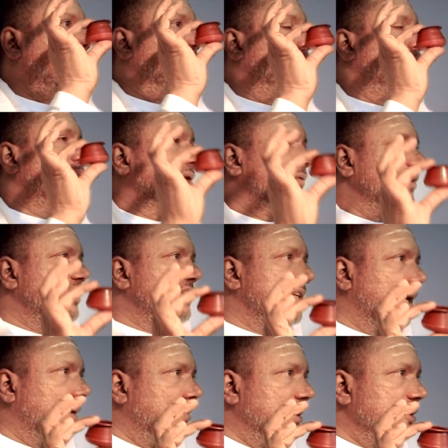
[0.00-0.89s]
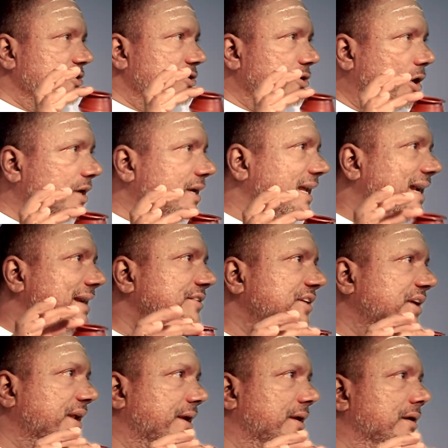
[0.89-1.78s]
Pravishta means not
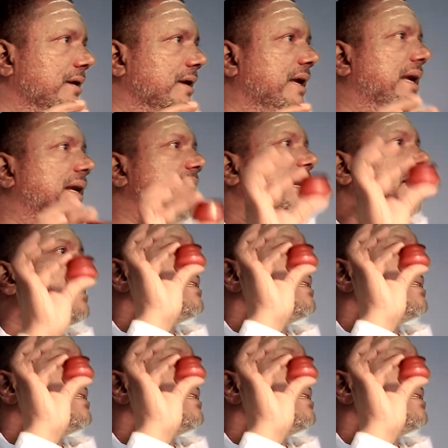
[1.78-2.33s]
entering, it has